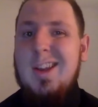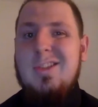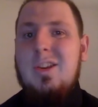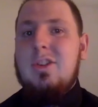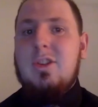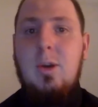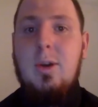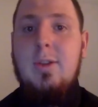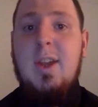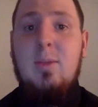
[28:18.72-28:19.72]
a
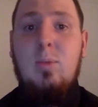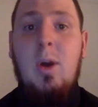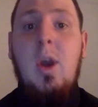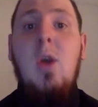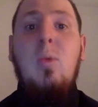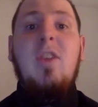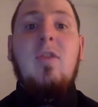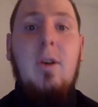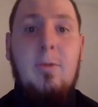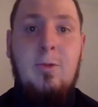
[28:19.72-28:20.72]
slogan. That's what we've
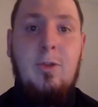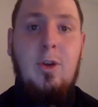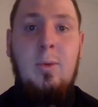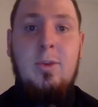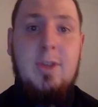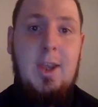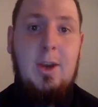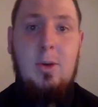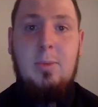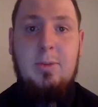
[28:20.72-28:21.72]
gone through
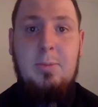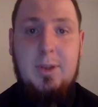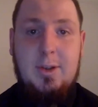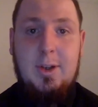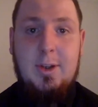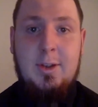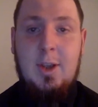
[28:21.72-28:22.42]
setting up this business